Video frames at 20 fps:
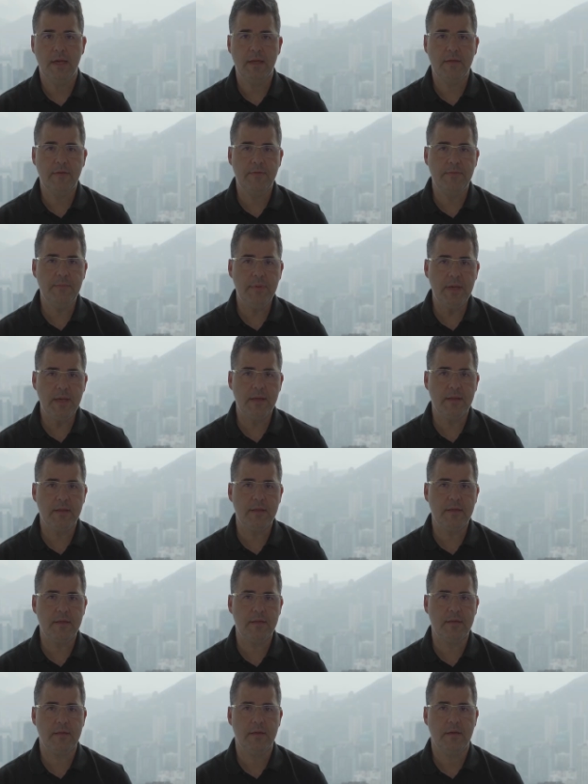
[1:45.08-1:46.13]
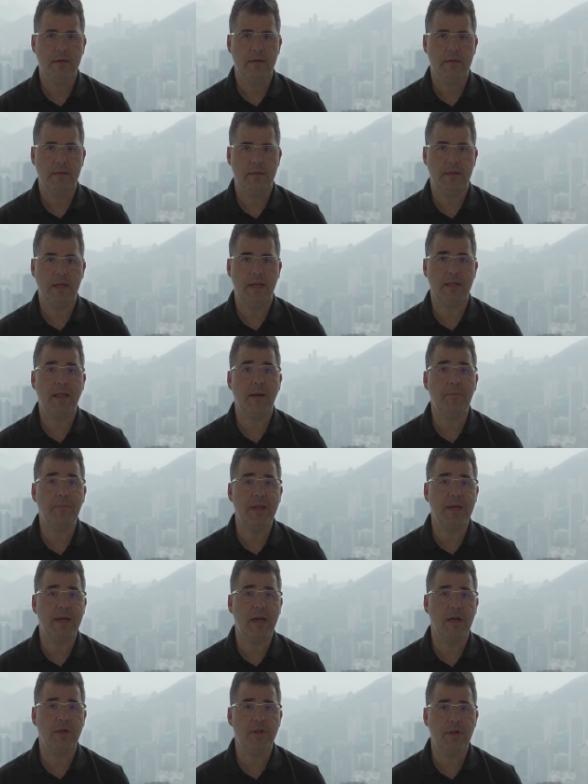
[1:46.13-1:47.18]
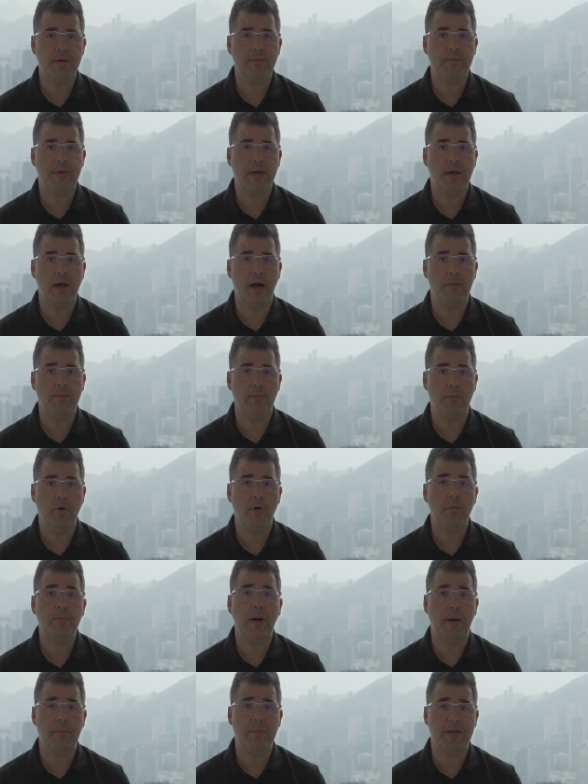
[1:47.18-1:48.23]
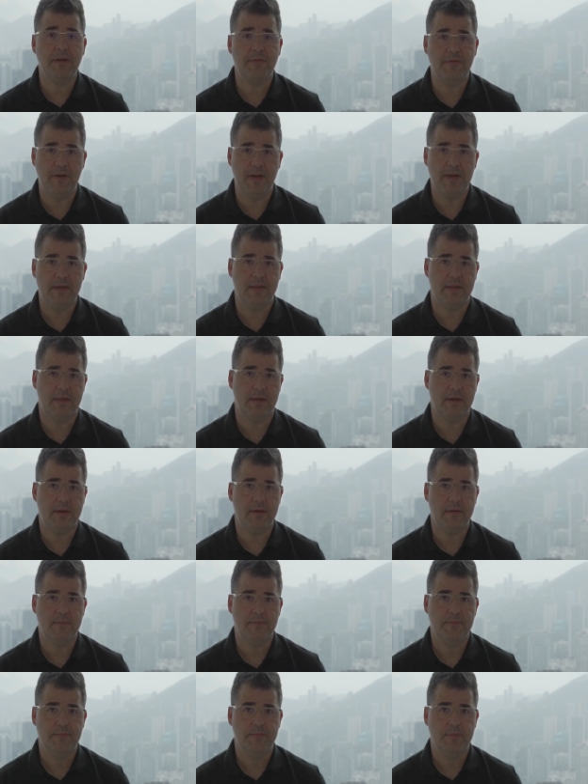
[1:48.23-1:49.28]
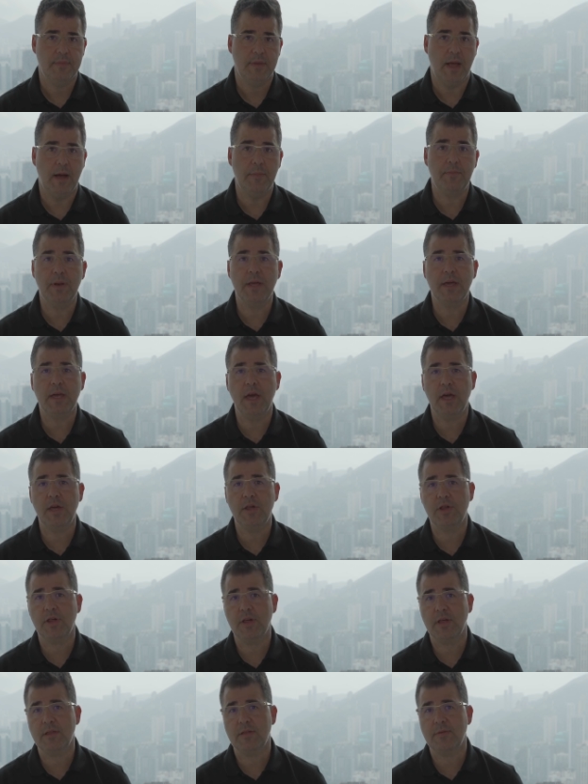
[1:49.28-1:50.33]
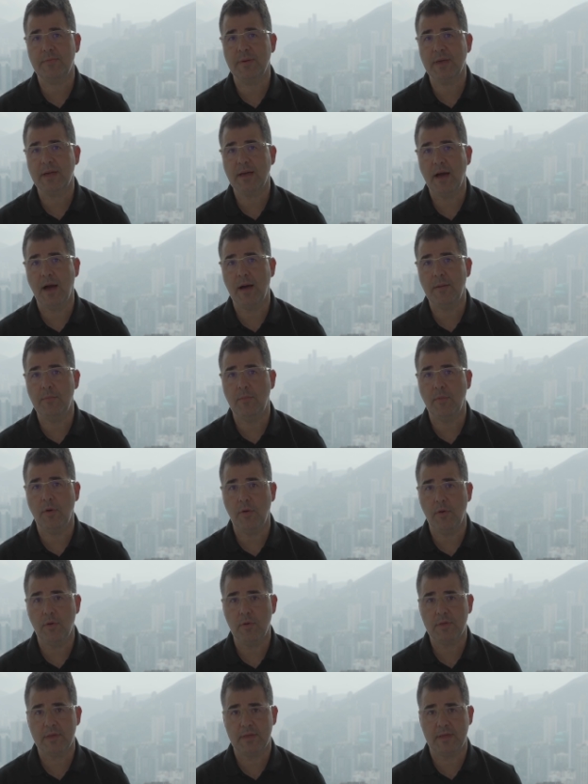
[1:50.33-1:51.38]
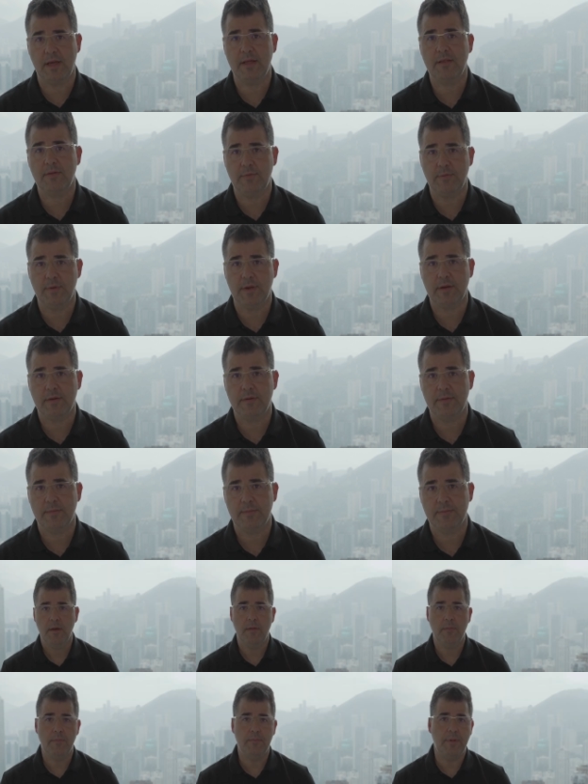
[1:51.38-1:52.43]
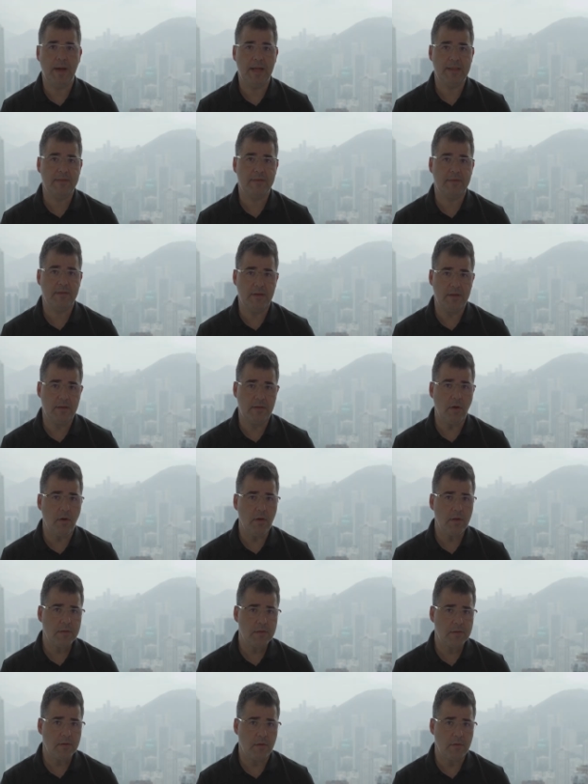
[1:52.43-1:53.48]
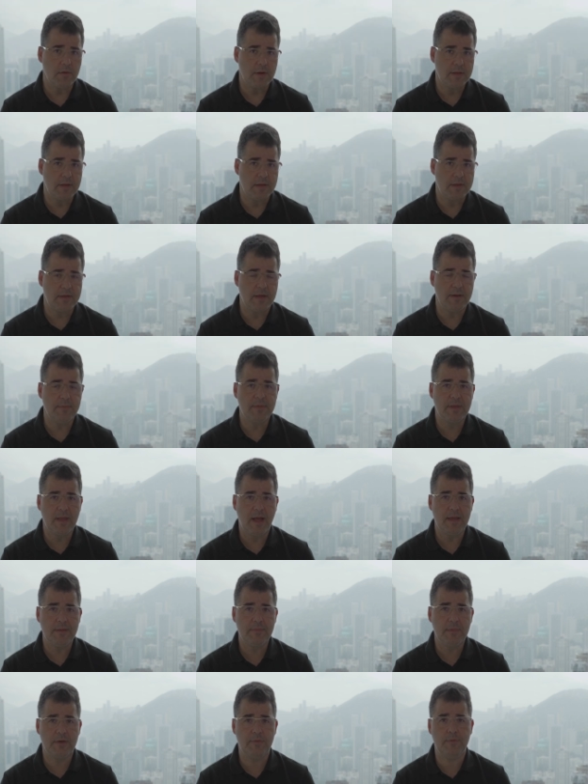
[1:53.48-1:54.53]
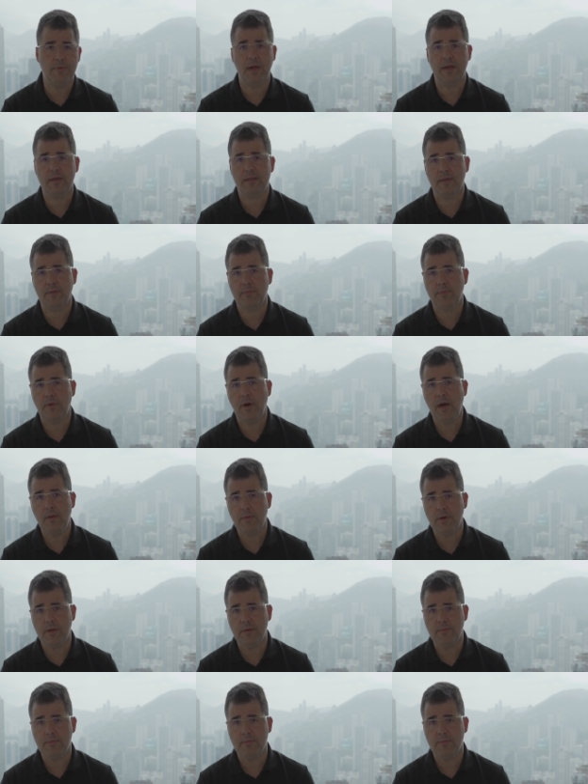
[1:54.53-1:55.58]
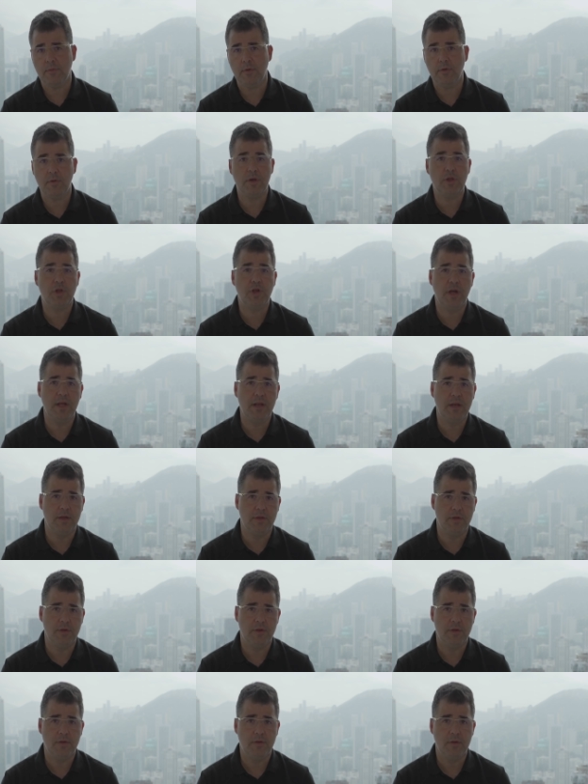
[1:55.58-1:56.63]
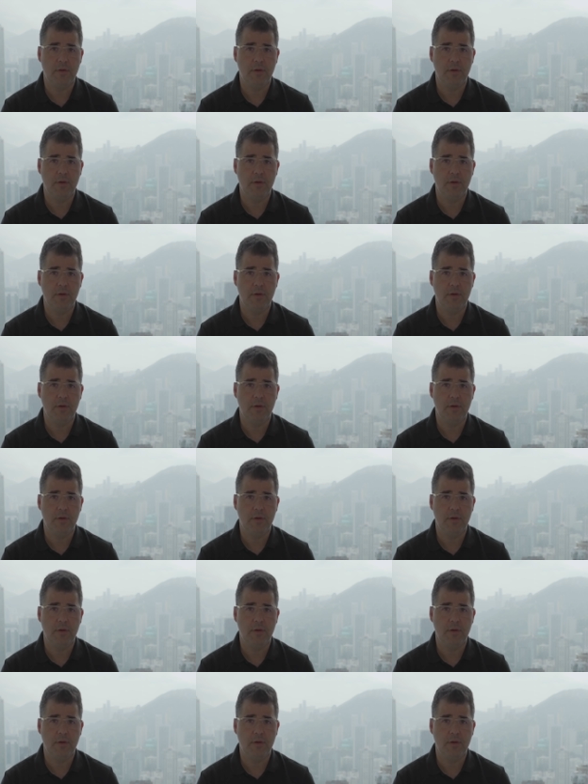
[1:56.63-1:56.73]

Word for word: It means that applications become more public-facing. Applications become more centric. But it also, at the same time, creates a problem or a challenge.